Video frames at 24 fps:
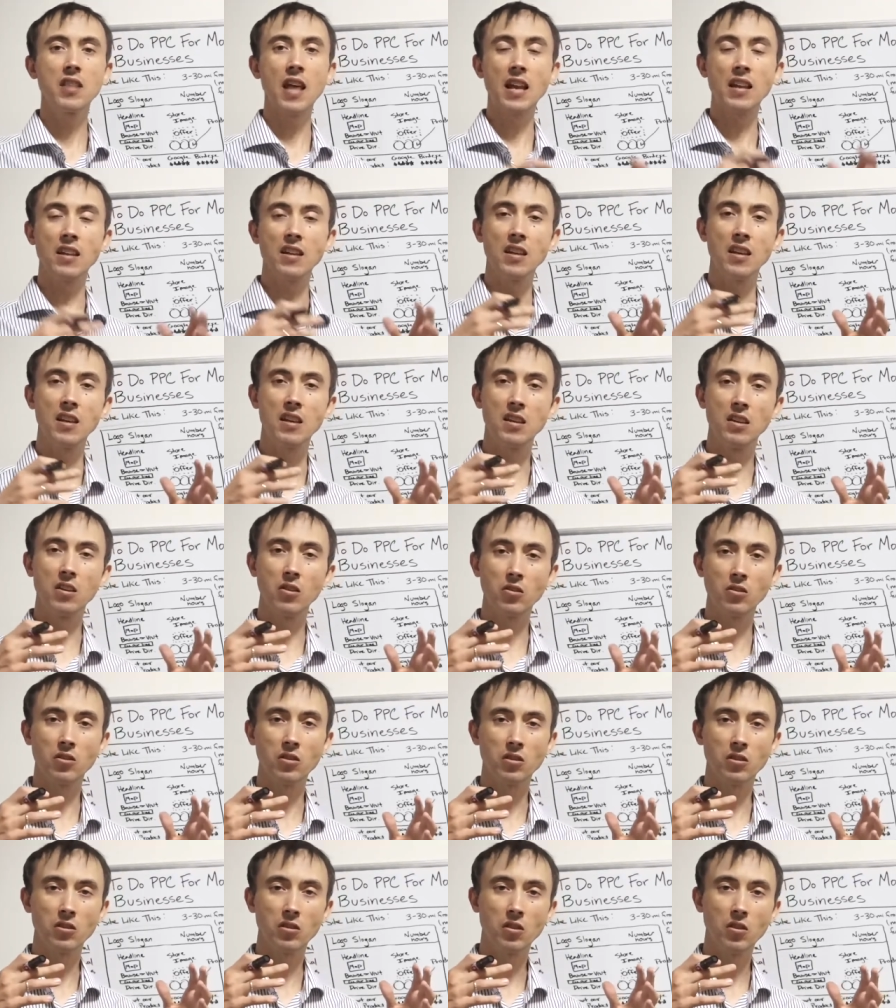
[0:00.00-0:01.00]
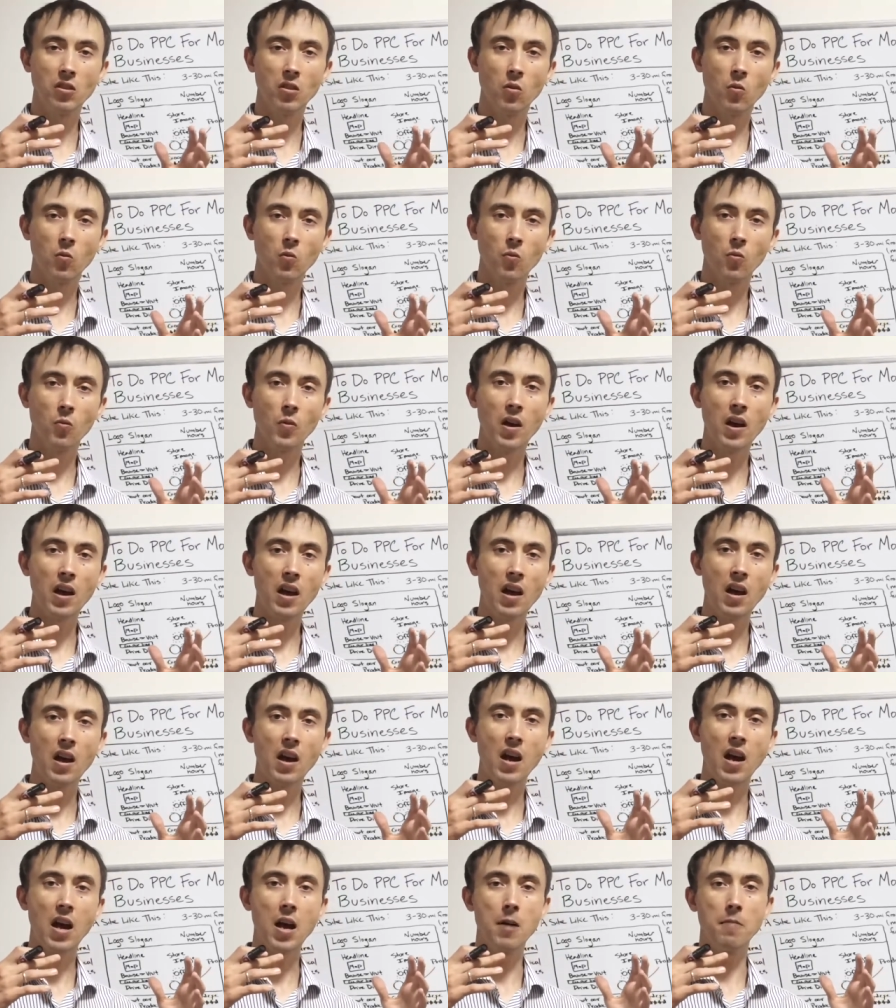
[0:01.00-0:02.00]
that is
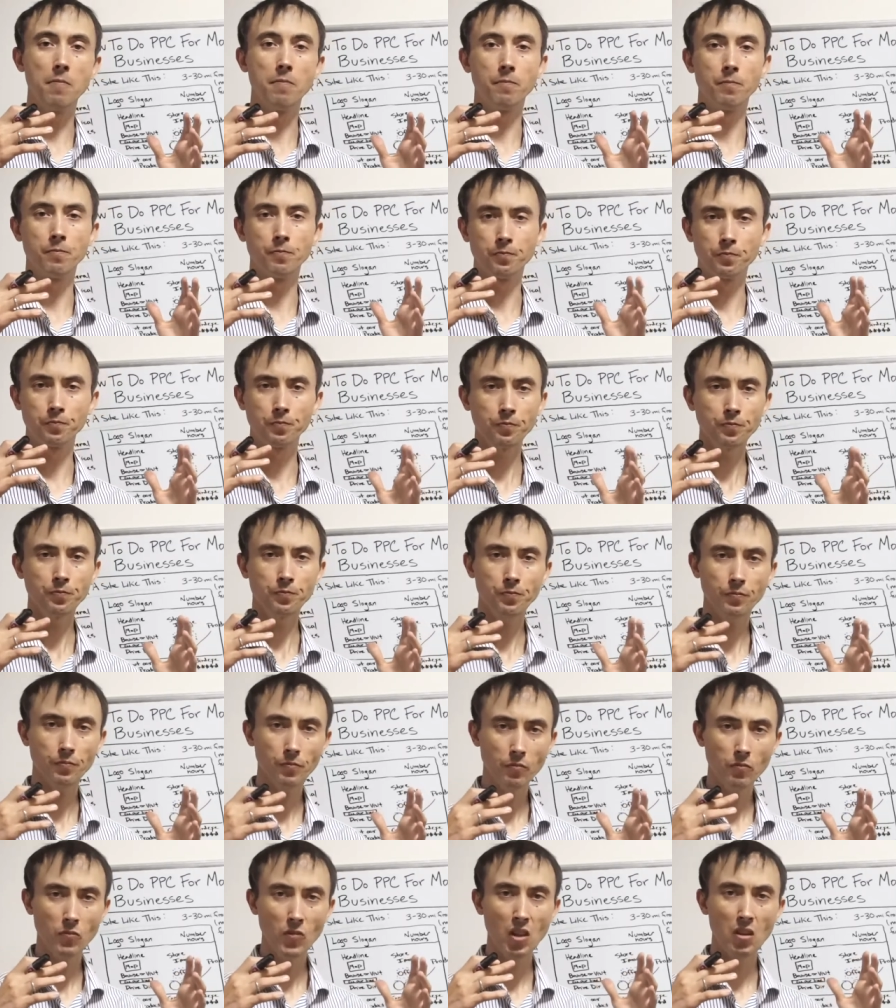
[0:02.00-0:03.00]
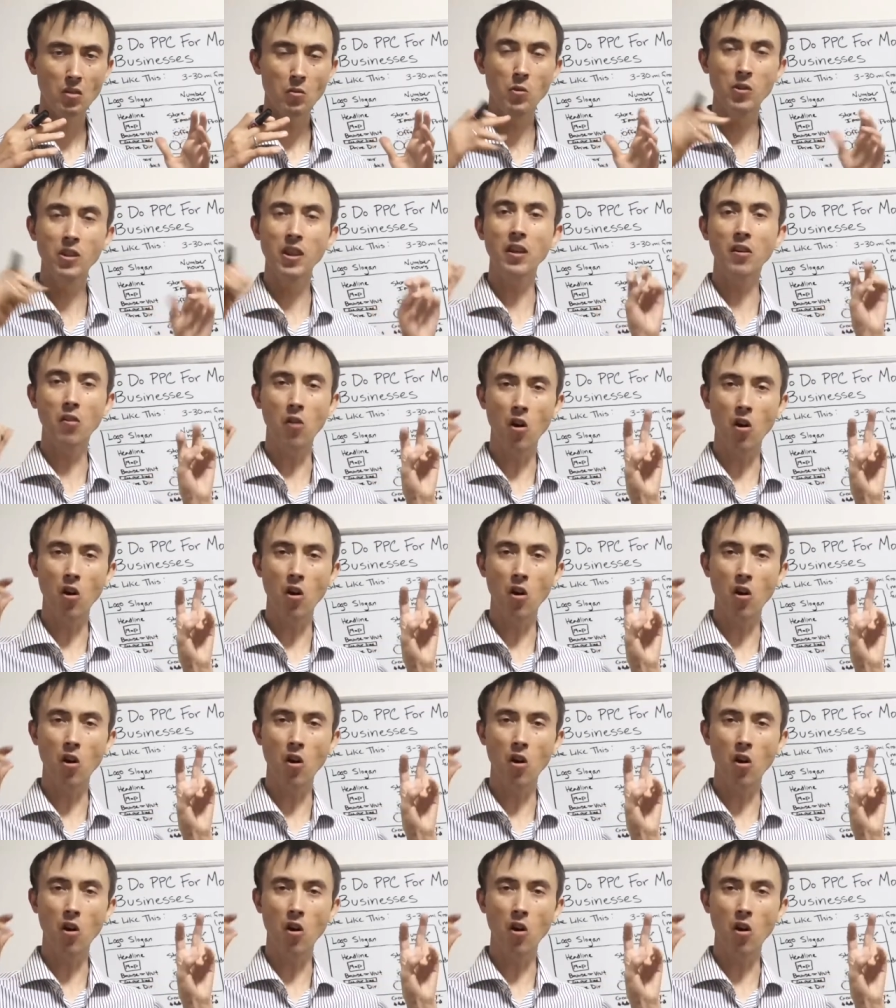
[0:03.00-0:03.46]
what